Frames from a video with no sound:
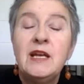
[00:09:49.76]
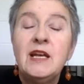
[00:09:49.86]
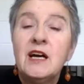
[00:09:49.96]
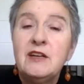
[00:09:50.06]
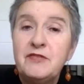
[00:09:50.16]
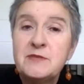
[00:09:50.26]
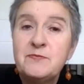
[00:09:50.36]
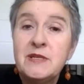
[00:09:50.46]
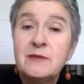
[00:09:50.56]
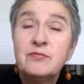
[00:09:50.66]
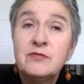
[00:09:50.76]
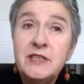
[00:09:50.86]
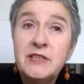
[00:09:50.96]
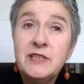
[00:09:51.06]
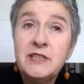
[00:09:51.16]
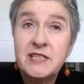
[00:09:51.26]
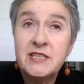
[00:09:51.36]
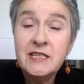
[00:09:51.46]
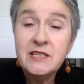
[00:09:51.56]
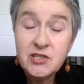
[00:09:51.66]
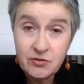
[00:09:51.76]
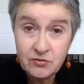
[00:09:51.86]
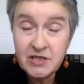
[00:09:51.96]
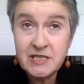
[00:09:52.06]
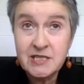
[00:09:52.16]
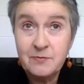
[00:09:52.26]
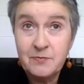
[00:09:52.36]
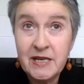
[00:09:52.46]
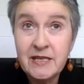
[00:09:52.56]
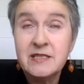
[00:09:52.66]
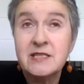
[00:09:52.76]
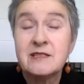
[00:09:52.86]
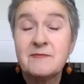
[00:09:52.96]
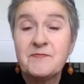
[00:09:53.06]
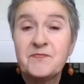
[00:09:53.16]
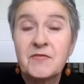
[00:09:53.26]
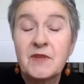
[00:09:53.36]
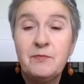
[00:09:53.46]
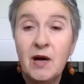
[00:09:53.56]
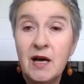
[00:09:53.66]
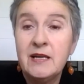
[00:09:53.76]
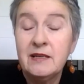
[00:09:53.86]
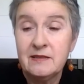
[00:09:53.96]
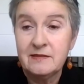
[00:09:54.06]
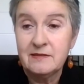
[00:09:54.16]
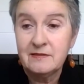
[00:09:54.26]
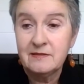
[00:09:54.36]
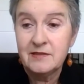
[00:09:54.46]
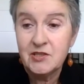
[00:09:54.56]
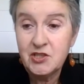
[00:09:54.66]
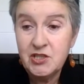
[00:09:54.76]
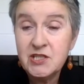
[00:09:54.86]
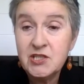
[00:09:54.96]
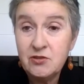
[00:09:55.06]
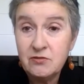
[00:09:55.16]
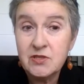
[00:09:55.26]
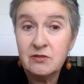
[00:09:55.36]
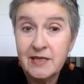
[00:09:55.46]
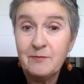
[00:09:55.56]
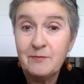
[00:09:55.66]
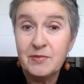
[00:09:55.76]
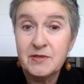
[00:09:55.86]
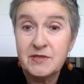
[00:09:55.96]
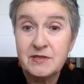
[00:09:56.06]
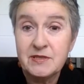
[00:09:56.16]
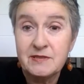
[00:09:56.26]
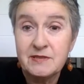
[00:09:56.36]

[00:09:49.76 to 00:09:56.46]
life is being breathed into these debates by Shia students on campus.